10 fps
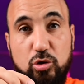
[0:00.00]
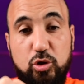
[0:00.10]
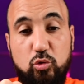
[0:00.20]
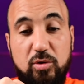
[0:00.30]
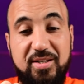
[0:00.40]

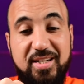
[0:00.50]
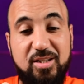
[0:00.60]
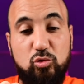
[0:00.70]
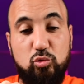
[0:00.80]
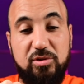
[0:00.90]
you will
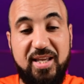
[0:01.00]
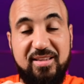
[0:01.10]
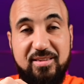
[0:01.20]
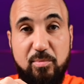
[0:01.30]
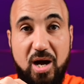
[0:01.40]
need to
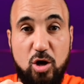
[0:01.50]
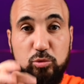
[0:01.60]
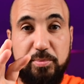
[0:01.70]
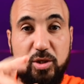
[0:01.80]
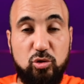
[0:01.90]
take them
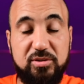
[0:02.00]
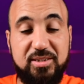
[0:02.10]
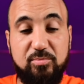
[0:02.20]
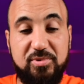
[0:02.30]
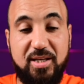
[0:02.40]
out, because
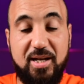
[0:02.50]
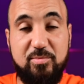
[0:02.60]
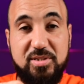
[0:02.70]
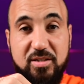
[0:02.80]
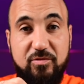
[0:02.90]

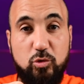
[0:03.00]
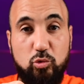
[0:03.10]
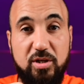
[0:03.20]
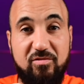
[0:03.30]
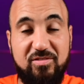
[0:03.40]
sometimes if you
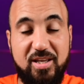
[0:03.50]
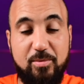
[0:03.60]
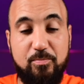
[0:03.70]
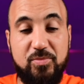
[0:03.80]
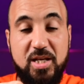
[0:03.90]
leave
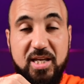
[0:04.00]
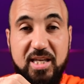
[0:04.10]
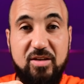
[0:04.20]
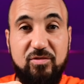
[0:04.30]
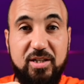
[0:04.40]
them,
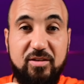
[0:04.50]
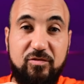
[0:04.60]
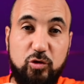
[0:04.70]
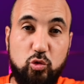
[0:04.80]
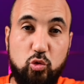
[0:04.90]
even
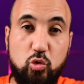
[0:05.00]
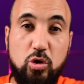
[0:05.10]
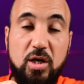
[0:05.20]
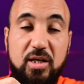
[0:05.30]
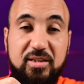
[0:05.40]
if you
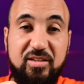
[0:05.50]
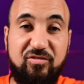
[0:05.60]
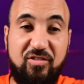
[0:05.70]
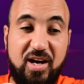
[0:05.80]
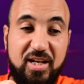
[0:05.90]

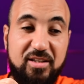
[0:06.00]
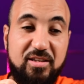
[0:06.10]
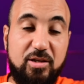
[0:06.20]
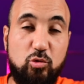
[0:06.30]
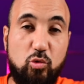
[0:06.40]
define
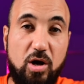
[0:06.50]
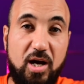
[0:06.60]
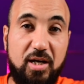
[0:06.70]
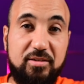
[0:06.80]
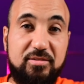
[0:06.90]
the
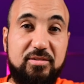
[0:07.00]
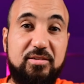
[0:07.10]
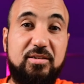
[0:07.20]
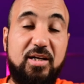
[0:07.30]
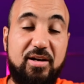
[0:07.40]
UART,
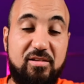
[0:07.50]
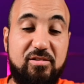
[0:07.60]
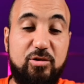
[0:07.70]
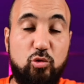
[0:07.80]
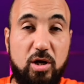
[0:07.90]

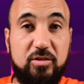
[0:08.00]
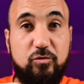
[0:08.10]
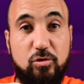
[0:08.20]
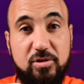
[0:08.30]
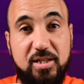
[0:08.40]
another UART
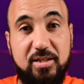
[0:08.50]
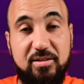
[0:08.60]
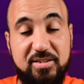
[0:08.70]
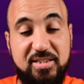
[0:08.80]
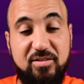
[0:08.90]
for the
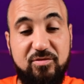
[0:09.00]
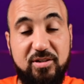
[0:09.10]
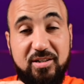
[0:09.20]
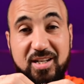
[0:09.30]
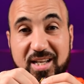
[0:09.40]

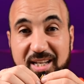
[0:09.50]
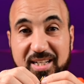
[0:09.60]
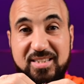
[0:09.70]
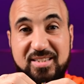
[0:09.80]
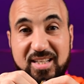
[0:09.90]
receiver,
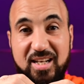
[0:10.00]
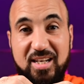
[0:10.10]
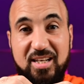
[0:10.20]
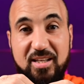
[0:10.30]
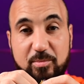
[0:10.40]
it
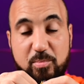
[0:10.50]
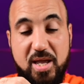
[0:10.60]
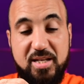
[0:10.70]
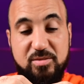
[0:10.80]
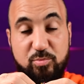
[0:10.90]
still
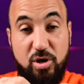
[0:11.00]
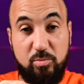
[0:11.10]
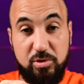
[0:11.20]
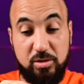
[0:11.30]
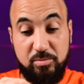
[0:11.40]
makes
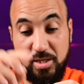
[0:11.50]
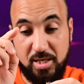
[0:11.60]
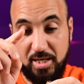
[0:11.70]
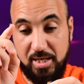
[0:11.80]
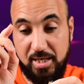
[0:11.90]
problem,
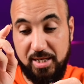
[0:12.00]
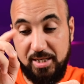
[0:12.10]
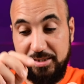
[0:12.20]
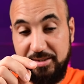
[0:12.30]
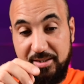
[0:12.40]

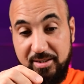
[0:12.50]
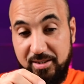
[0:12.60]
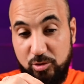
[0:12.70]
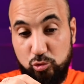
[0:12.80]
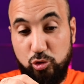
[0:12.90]
and
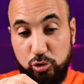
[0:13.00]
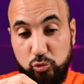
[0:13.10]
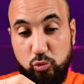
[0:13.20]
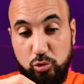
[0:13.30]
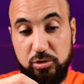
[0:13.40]
you
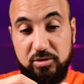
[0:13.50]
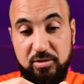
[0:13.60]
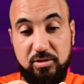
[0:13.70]
don't want